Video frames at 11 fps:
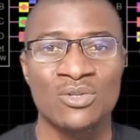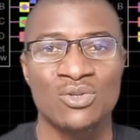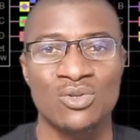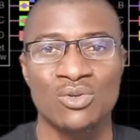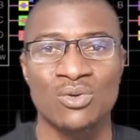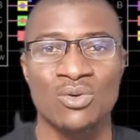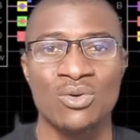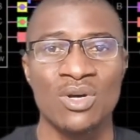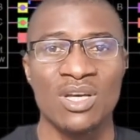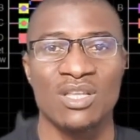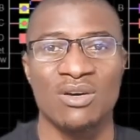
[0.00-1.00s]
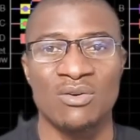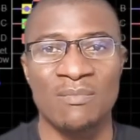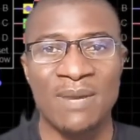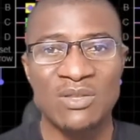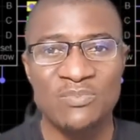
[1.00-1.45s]
to
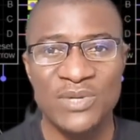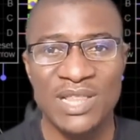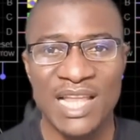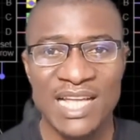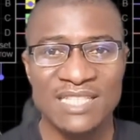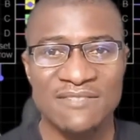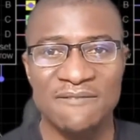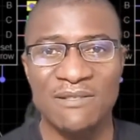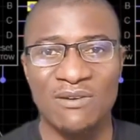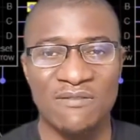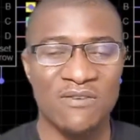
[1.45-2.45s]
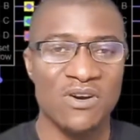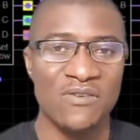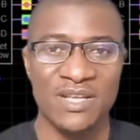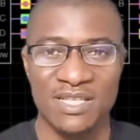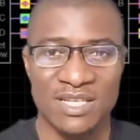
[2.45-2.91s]
manipulate the flow of
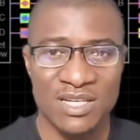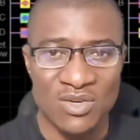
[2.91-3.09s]
current